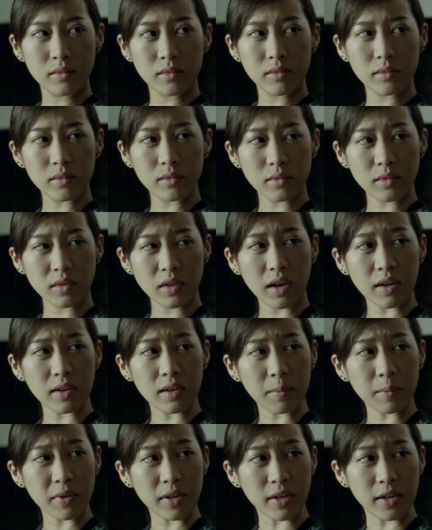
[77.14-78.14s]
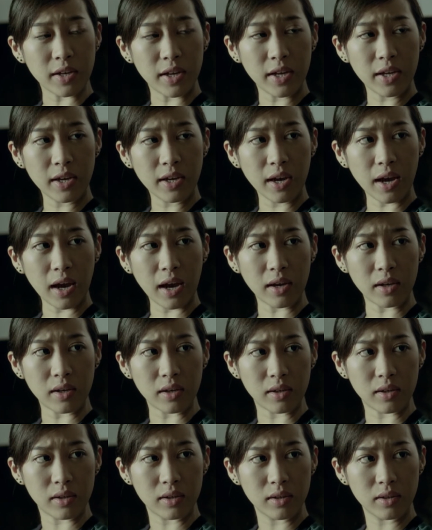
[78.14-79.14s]
Jane calls him out for acting as
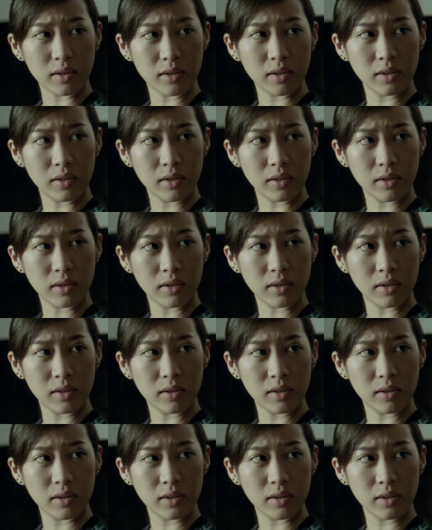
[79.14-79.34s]
if nothing